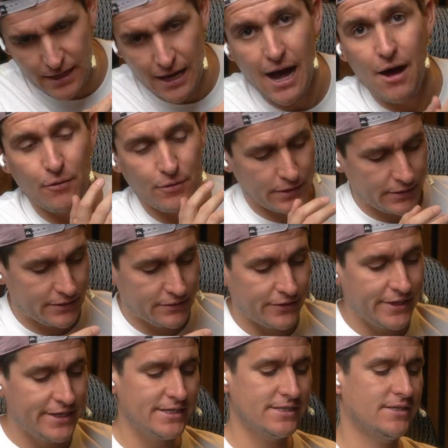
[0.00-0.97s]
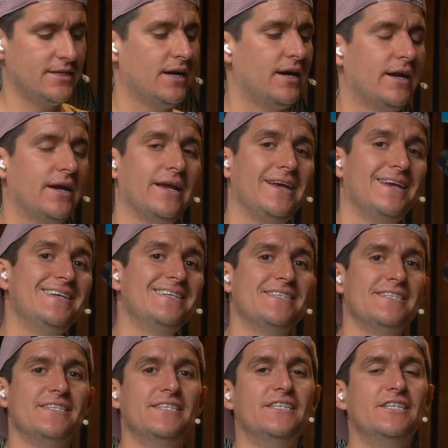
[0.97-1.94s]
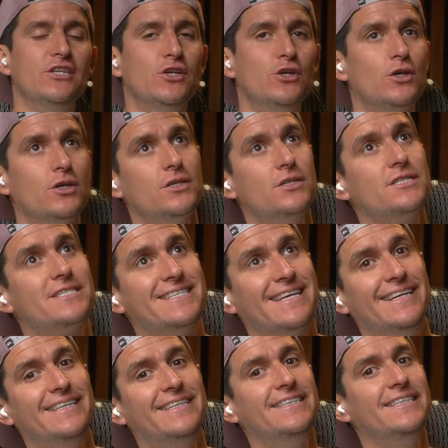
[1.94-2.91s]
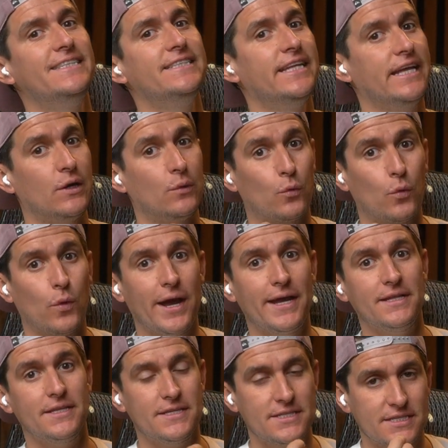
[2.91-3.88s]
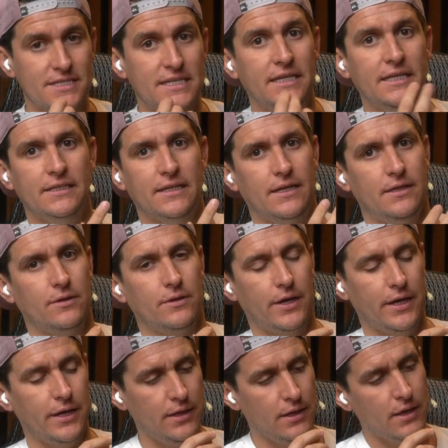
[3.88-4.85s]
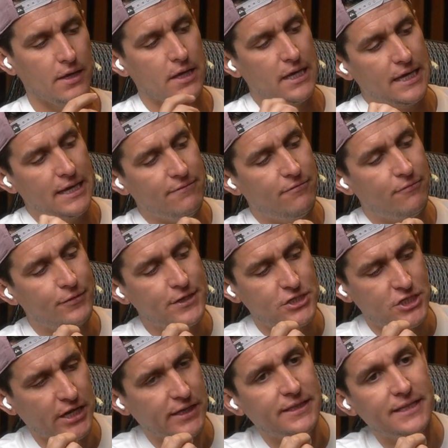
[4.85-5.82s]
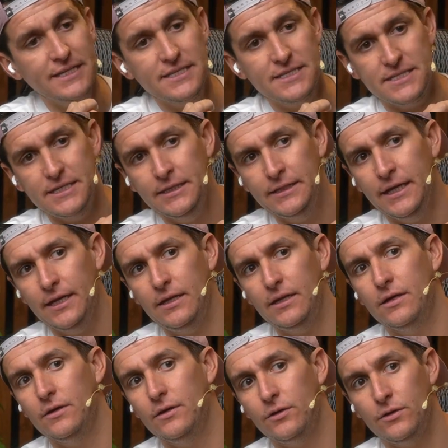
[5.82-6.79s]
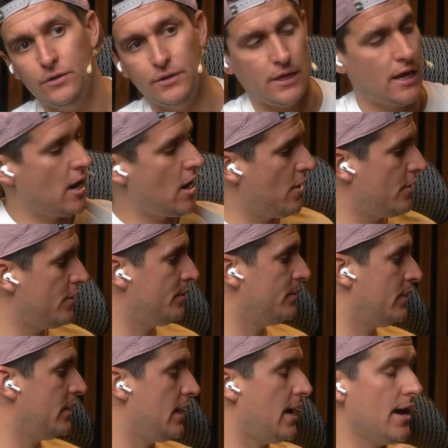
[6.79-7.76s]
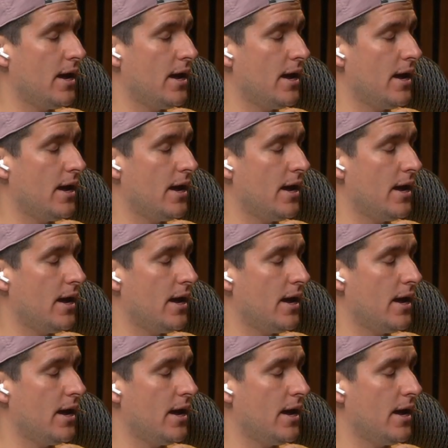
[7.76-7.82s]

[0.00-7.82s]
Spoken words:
our 3 star is not sending the right signal. Okay, if we check this signal on our